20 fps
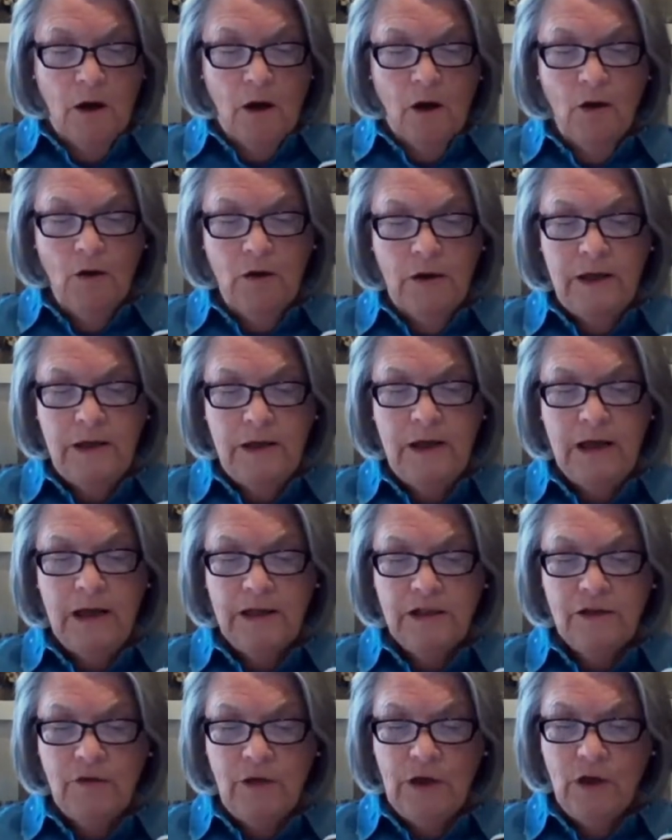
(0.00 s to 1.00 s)
Her
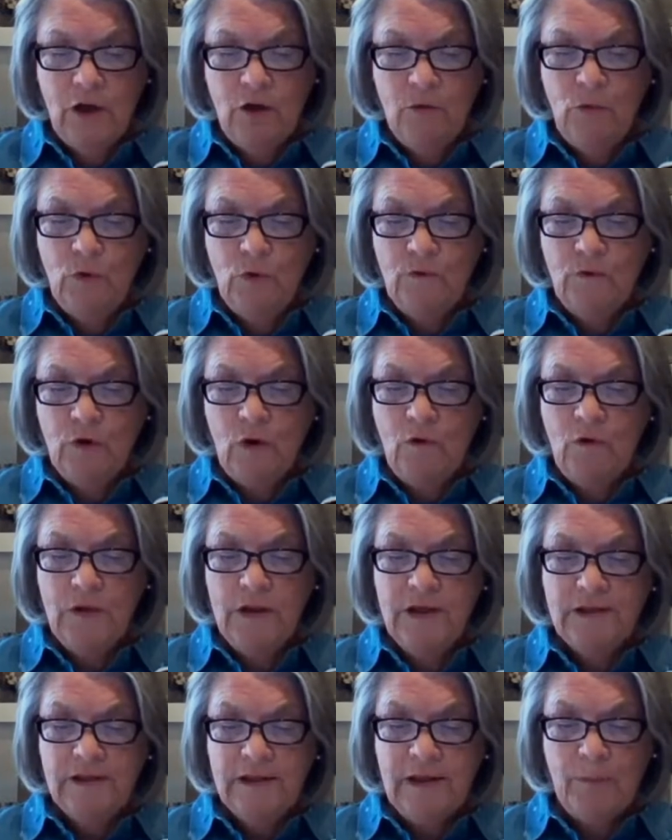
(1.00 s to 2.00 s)
index finger moved over
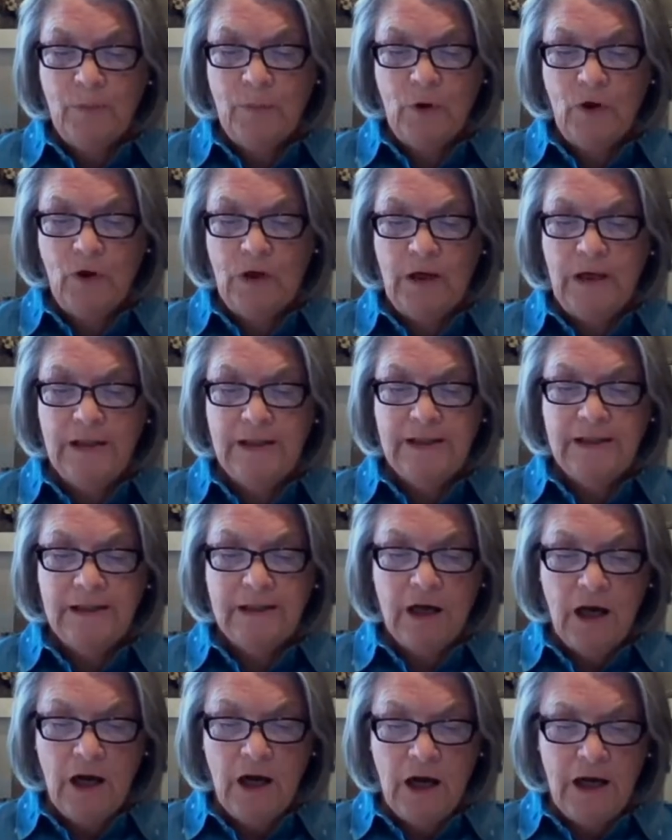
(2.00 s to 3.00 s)
the zipper, its
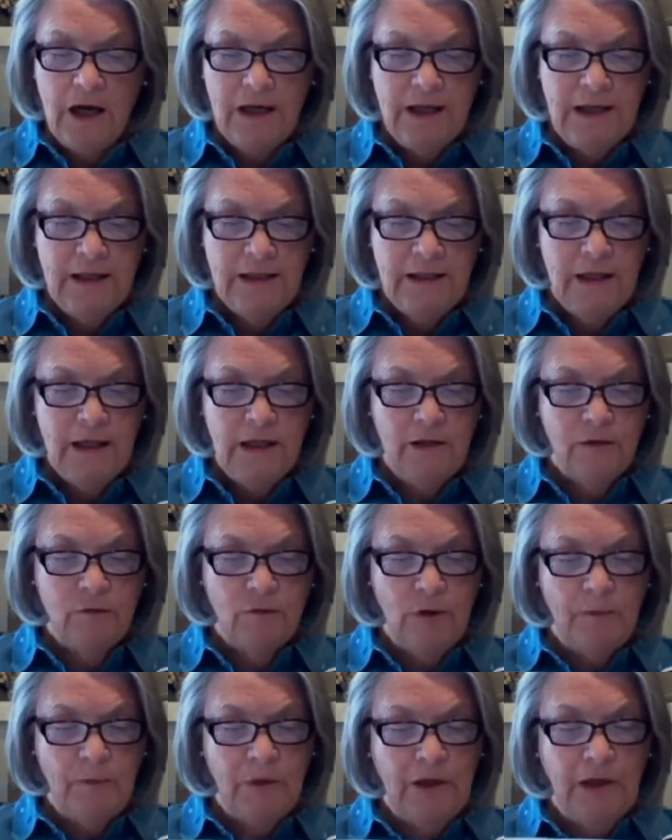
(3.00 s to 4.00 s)
tiny teeth
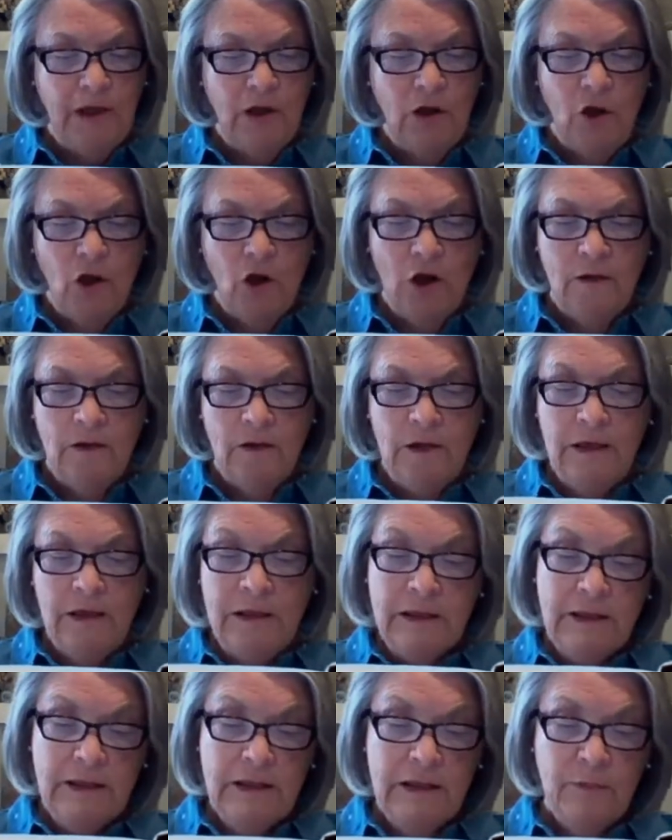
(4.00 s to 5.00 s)
rippling along
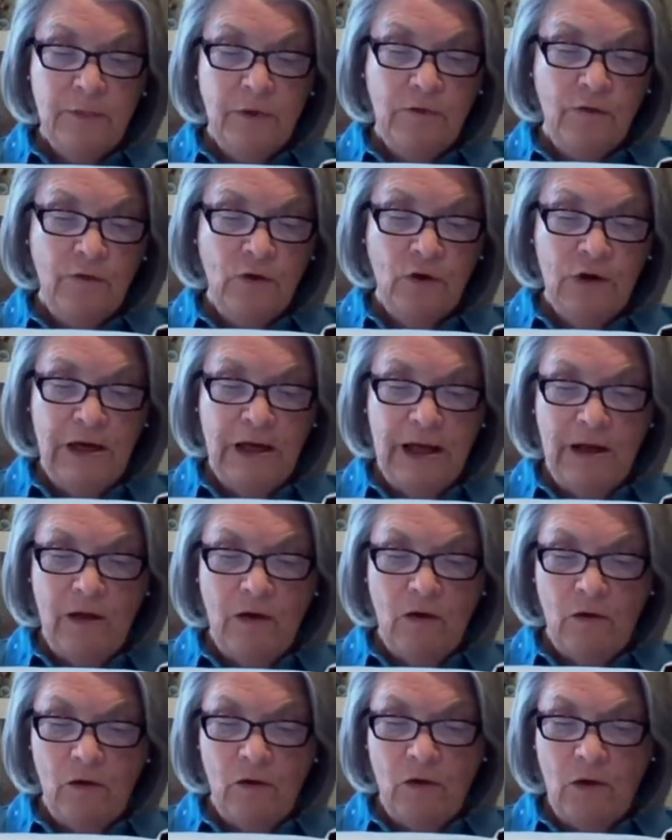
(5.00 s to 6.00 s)
the tip of her
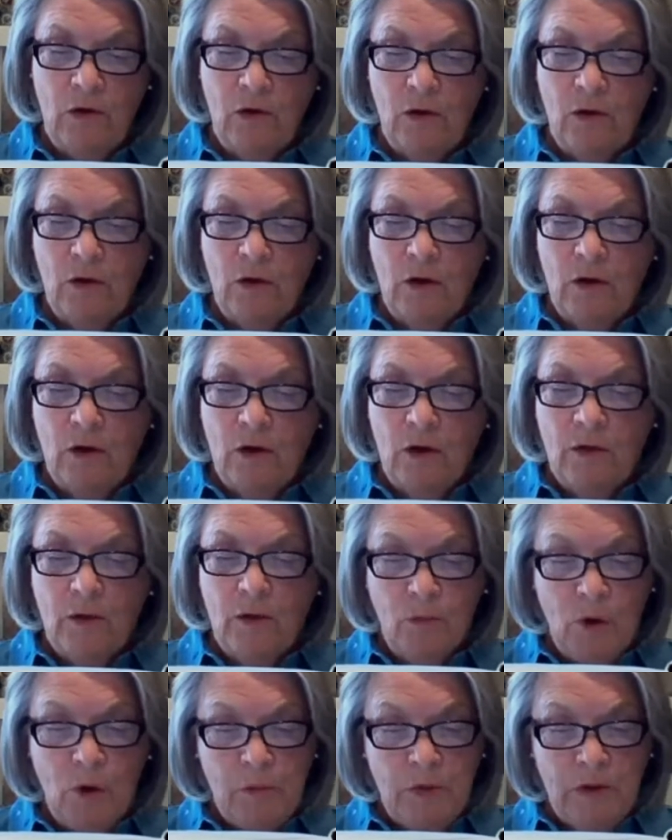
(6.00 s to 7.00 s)
nail. The
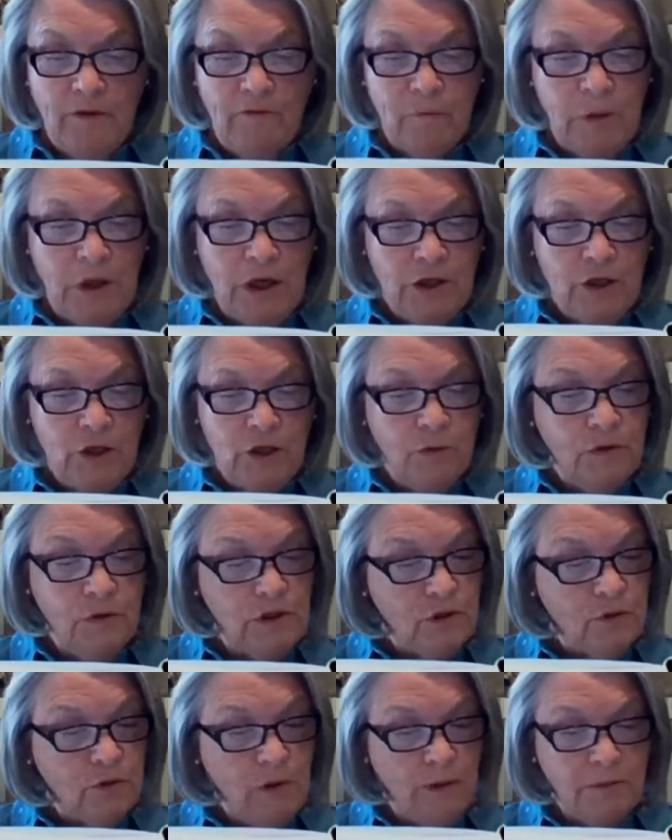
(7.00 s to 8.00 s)
moment of pleasure
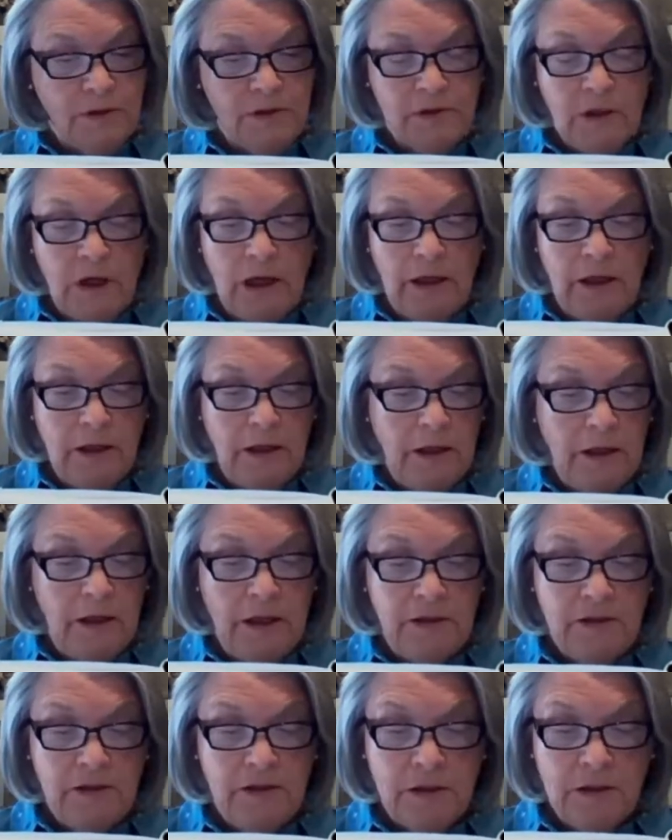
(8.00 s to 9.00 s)
was swept aside in an
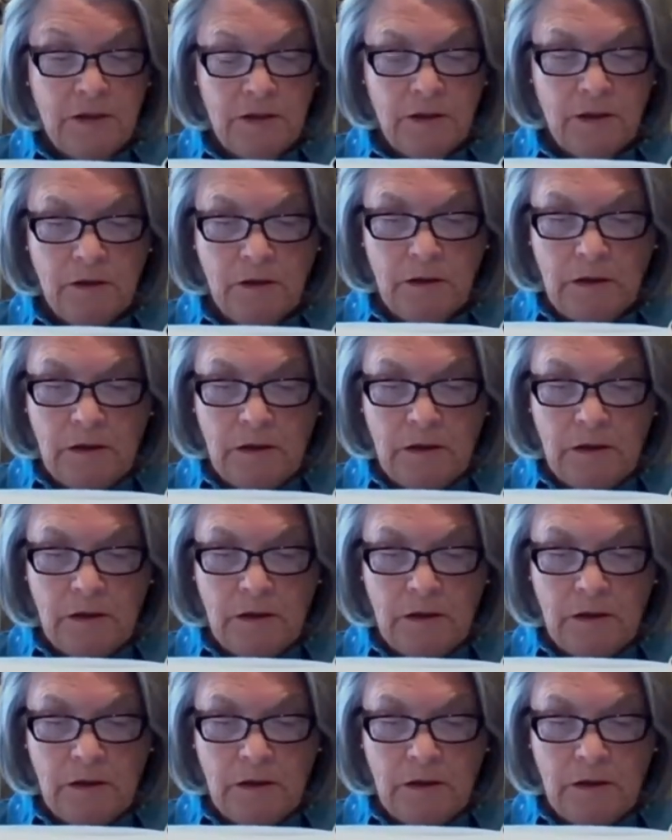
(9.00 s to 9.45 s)
instant.